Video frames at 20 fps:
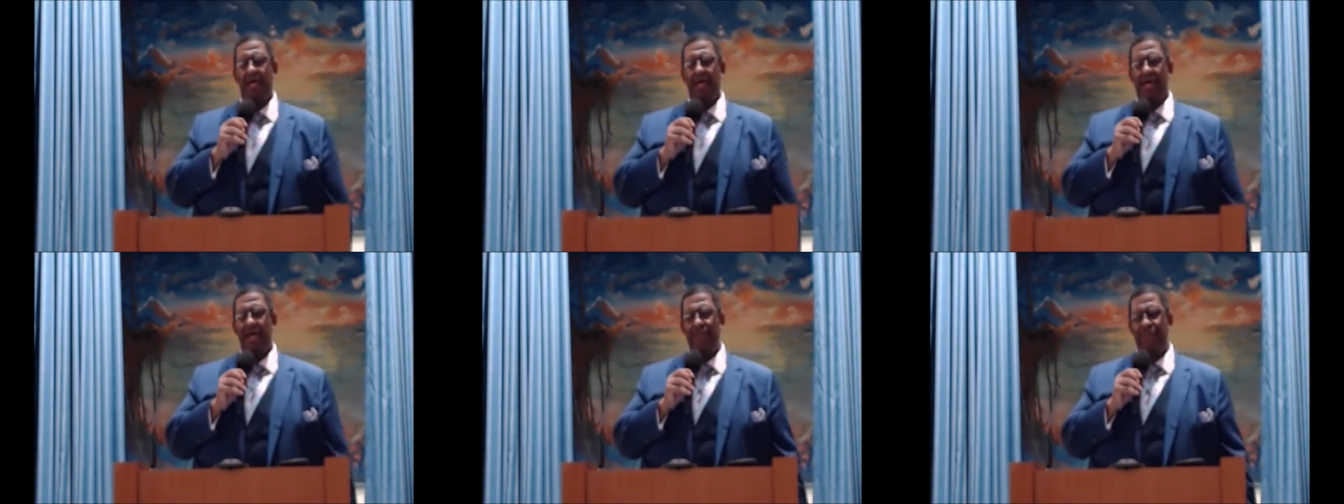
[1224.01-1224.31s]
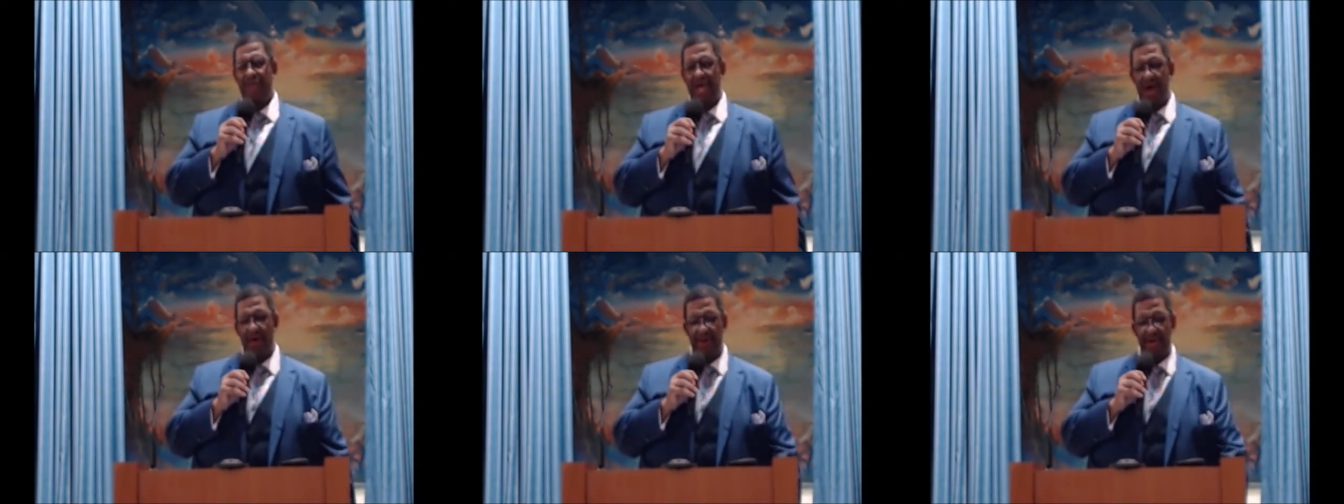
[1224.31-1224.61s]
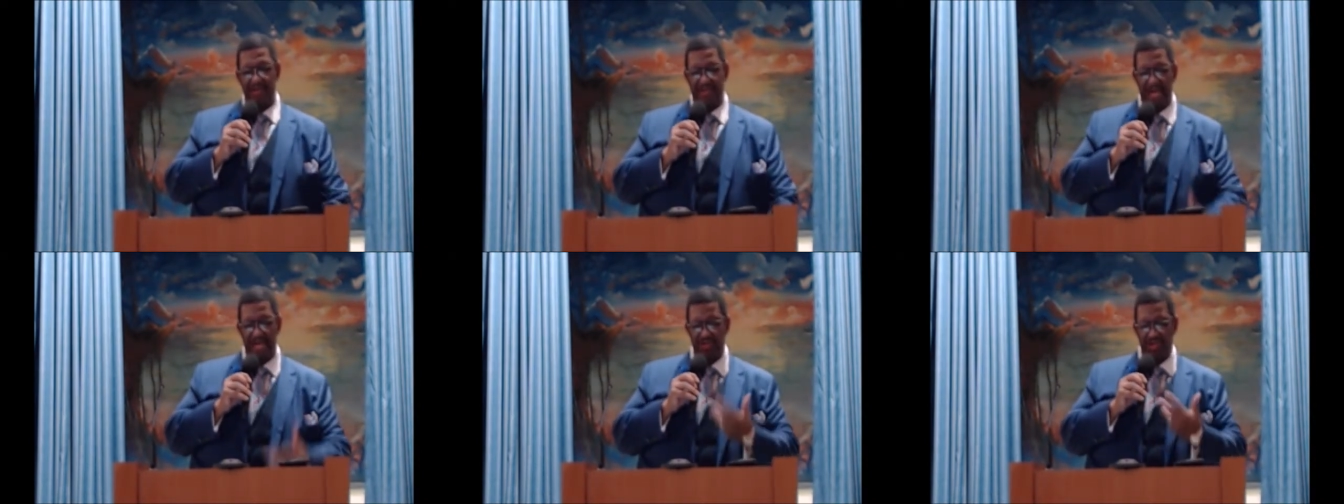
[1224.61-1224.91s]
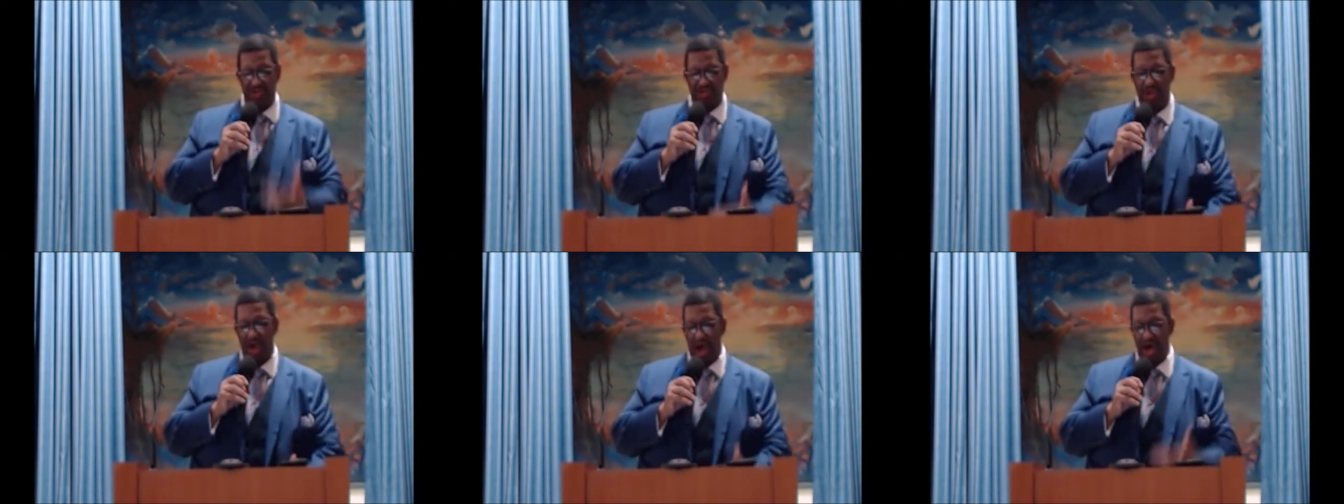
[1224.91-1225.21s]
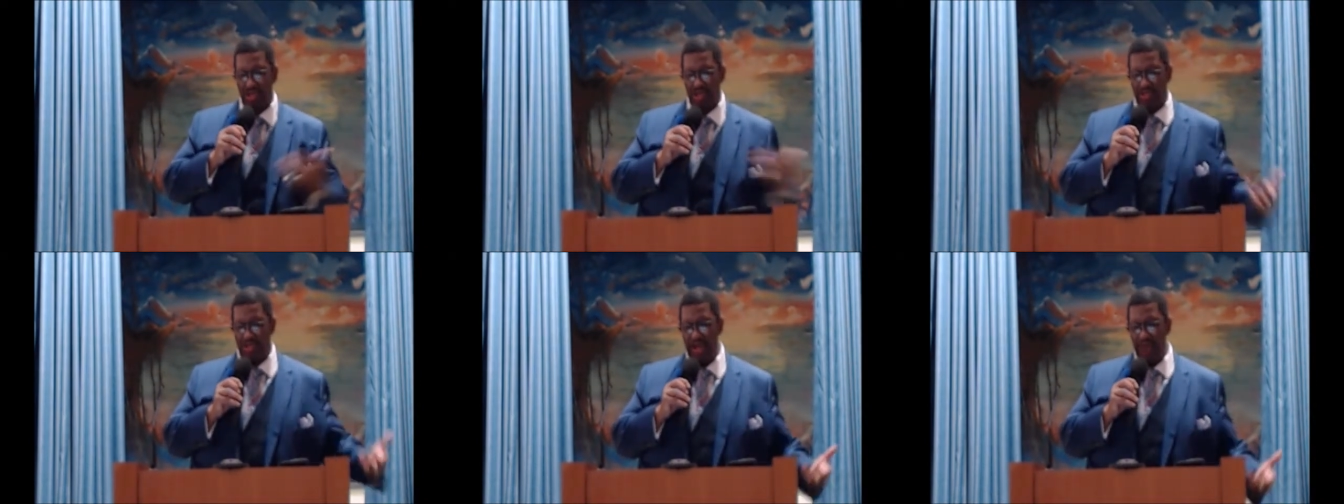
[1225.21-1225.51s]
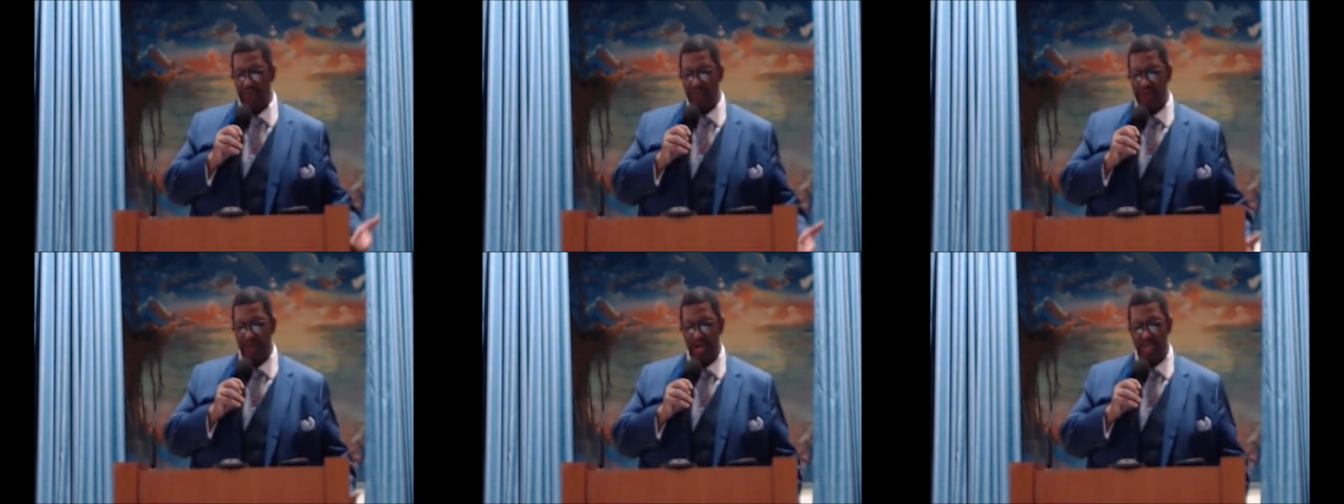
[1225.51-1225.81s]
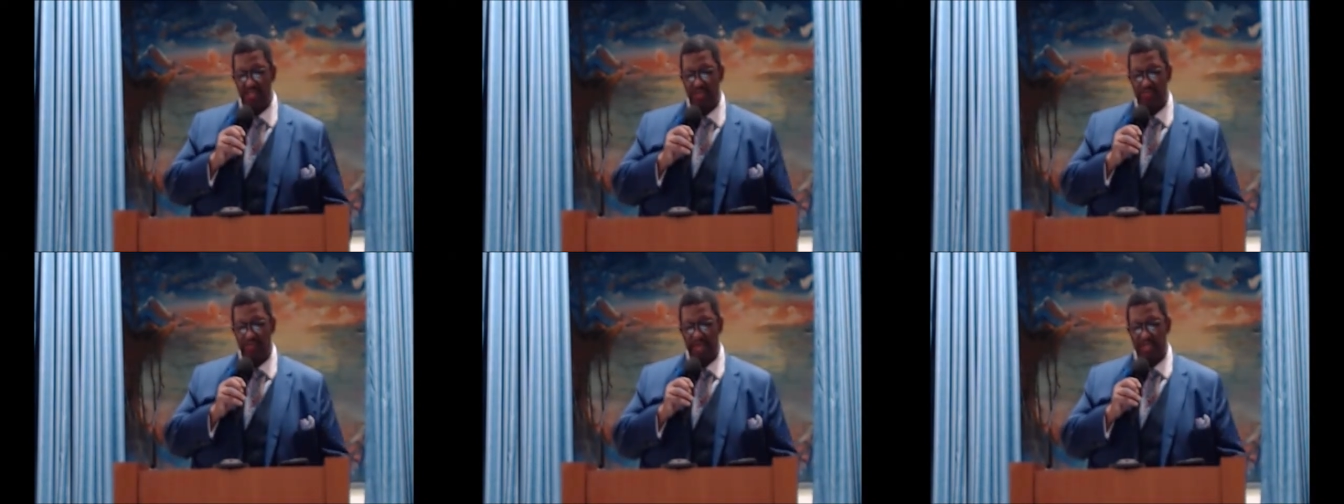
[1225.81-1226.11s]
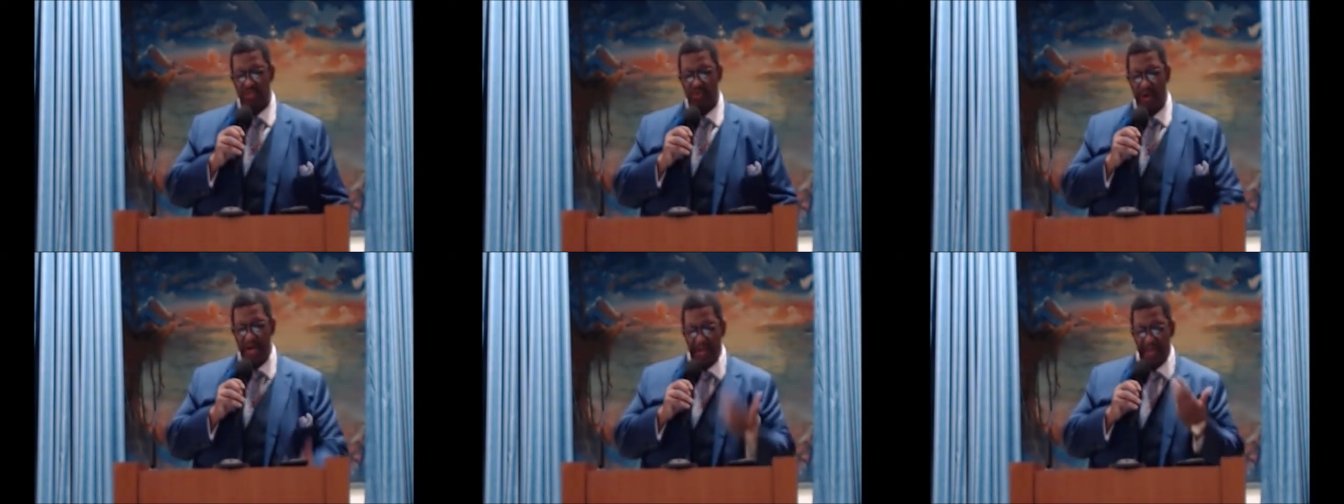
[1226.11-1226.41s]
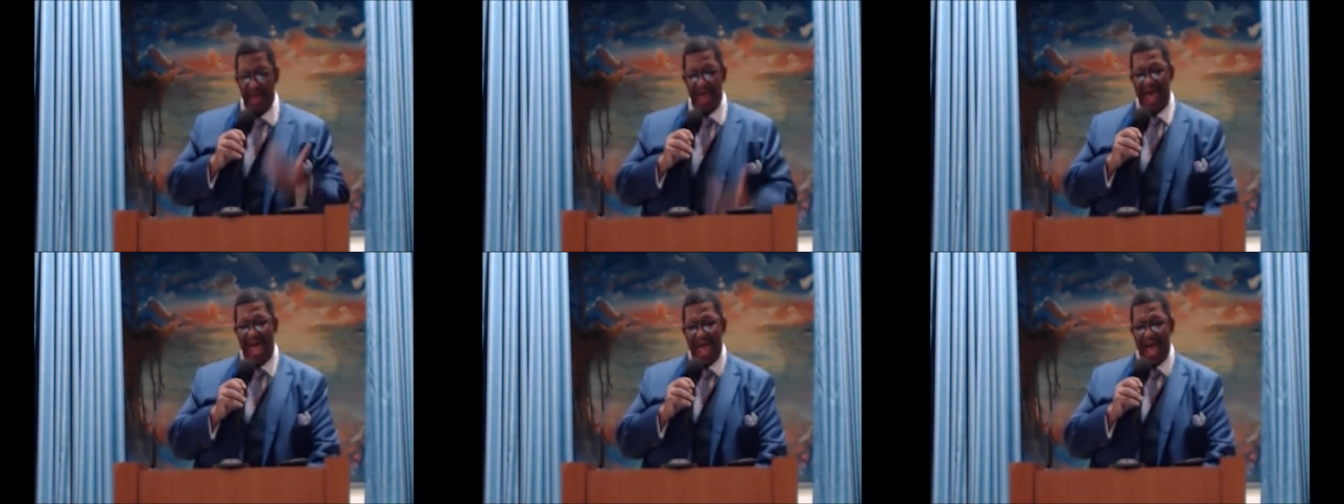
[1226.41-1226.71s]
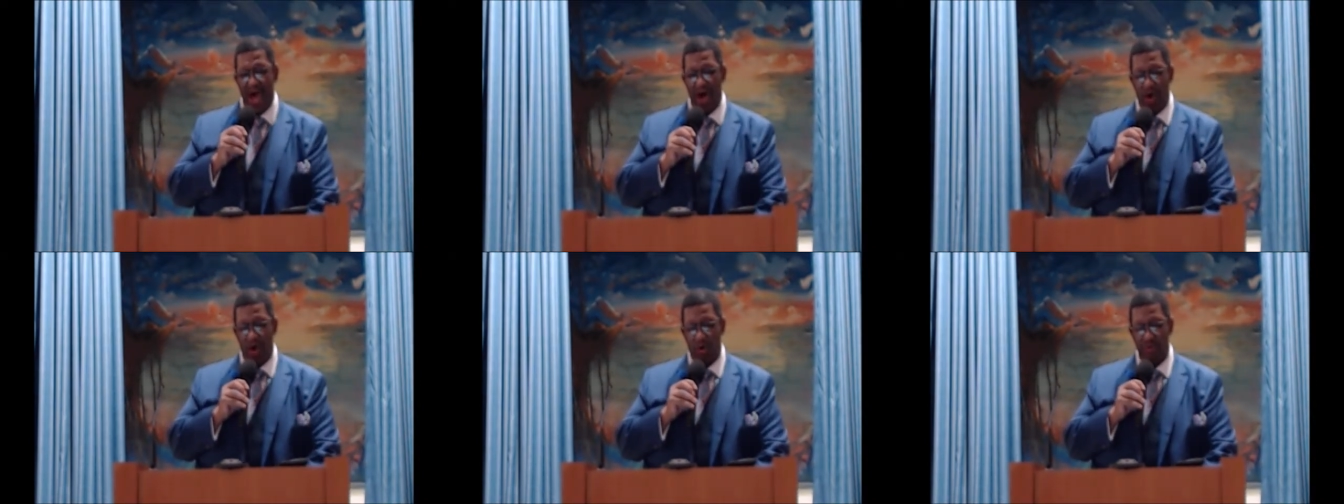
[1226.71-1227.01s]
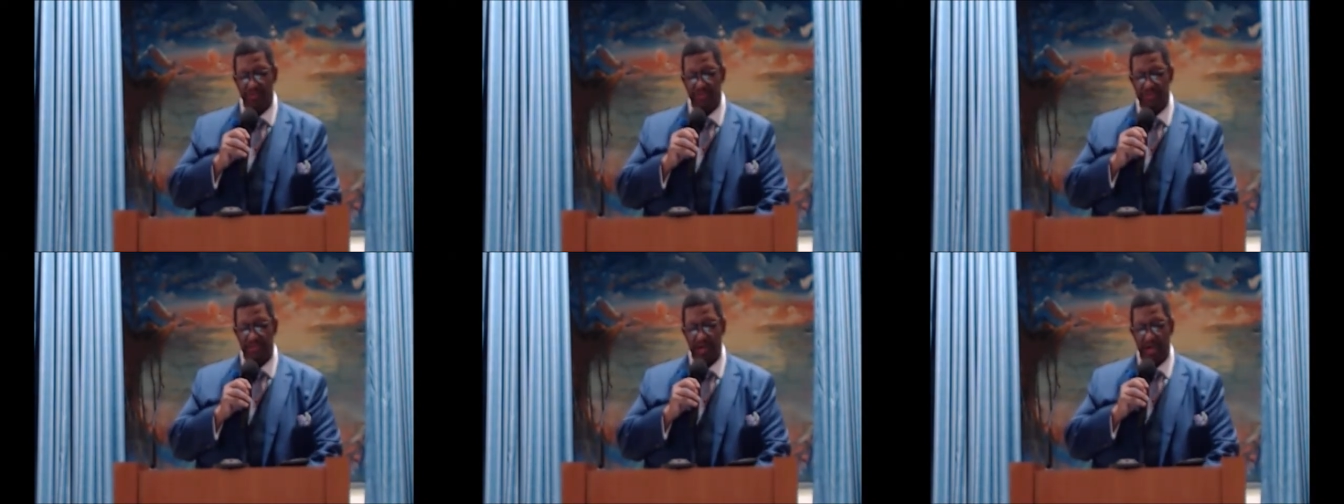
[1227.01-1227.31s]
And there is a stark difference between the house